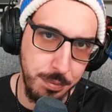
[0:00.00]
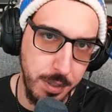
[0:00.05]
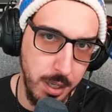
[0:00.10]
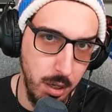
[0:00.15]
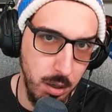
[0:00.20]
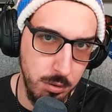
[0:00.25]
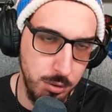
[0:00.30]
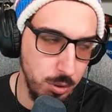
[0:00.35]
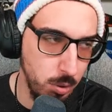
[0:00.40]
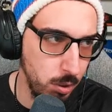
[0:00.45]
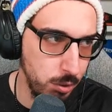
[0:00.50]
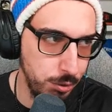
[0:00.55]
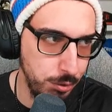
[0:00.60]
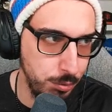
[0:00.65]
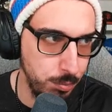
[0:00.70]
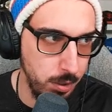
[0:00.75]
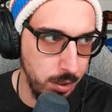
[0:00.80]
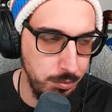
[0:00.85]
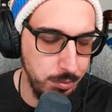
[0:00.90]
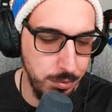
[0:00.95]
though, Georges
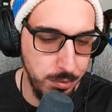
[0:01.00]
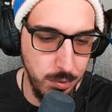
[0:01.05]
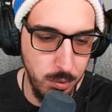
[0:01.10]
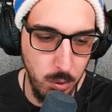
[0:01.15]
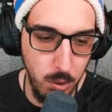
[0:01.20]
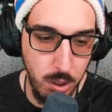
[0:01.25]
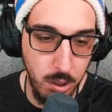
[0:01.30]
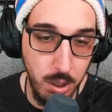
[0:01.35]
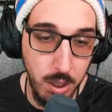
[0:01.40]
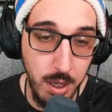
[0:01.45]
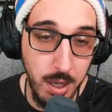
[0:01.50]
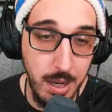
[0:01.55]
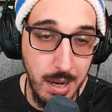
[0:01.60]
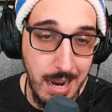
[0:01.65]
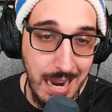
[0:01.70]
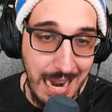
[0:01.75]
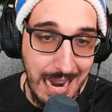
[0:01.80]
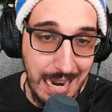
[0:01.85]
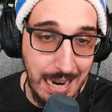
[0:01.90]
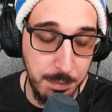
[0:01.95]
was.
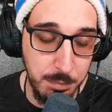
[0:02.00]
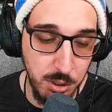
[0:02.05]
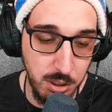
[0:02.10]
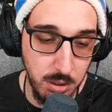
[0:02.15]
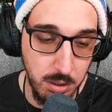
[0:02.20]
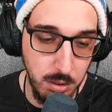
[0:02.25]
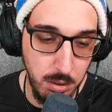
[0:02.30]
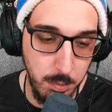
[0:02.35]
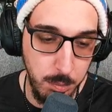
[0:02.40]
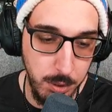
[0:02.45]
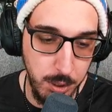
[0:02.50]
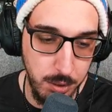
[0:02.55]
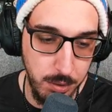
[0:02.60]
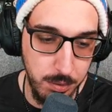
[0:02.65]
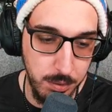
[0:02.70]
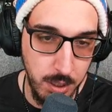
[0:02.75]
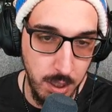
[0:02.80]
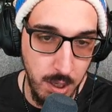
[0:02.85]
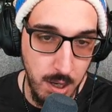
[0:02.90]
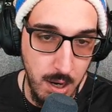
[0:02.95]
Absolute beaut.
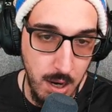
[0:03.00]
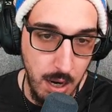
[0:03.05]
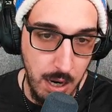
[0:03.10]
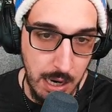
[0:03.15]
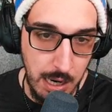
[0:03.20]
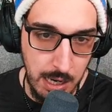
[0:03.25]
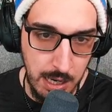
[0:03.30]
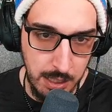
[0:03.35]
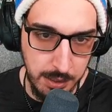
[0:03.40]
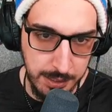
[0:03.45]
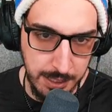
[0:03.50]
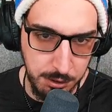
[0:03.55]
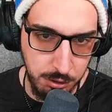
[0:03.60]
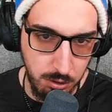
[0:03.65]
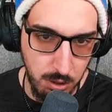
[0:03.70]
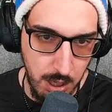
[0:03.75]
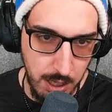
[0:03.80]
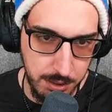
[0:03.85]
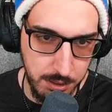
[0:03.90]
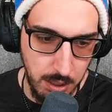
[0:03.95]
Let's
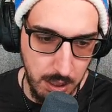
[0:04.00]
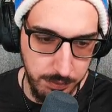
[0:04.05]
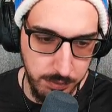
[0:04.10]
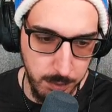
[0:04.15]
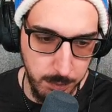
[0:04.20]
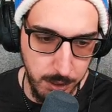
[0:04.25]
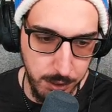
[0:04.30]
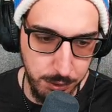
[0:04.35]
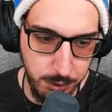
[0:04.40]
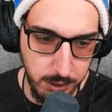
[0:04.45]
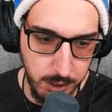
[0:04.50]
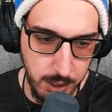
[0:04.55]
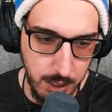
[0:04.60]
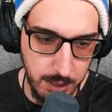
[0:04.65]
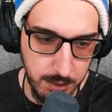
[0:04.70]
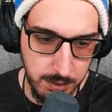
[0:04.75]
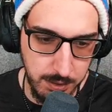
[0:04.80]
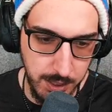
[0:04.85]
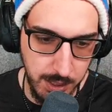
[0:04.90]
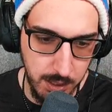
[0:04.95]
cross off the
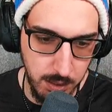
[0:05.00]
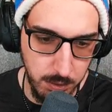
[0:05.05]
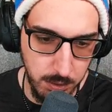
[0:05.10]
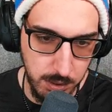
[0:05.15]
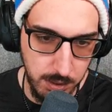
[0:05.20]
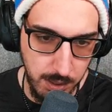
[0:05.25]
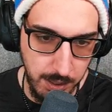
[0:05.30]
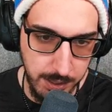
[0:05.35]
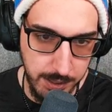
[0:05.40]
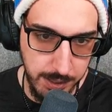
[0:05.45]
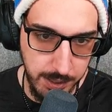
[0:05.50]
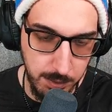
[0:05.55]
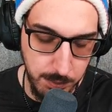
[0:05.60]
Montreal-St. Louis line here